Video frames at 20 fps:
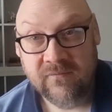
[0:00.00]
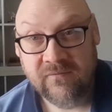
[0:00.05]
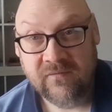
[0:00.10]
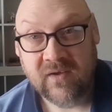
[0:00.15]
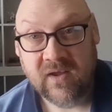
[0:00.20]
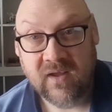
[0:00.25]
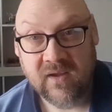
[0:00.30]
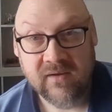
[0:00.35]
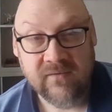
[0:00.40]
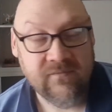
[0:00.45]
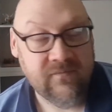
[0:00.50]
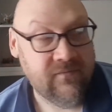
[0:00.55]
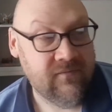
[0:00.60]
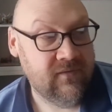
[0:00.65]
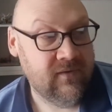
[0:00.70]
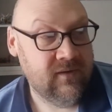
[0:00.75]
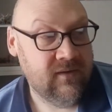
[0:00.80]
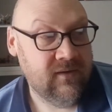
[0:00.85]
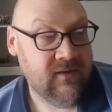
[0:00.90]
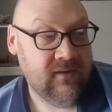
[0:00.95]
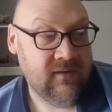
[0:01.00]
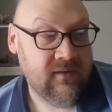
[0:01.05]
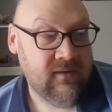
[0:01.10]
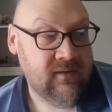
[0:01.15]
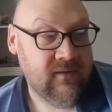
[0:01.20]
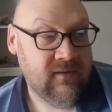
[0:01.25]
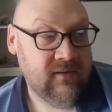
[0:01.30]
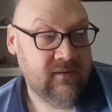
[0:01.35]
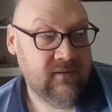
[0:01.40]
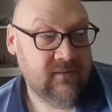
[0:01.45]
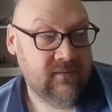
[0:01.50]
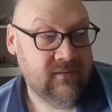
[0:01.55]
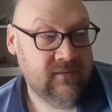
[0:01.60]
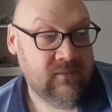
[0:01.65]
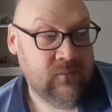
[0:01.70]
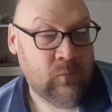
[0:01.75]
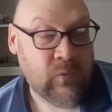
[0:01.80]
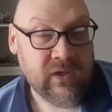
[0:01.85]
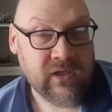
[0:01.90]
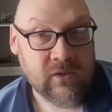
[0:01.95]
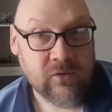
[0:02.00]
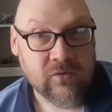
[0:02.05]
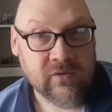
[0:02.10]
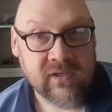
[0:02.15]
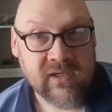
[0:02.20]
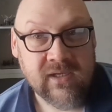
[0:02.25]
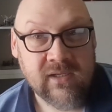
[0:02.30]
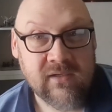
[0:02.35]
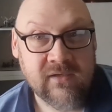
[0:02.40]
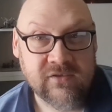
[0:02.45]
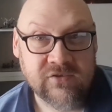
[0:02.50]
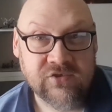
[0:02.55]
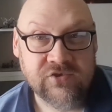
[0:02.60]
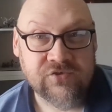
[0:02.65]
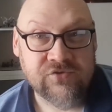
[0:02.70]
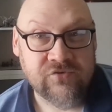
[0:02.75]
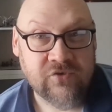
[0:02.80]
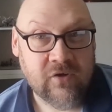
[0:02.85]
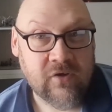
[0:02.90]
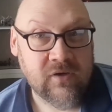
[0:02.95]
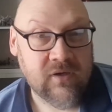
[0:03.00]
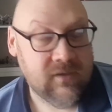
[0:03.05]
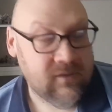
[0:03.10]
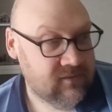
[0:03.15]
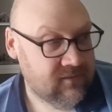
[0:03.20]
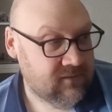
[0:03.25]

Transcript: 5 wee looking aliens strong.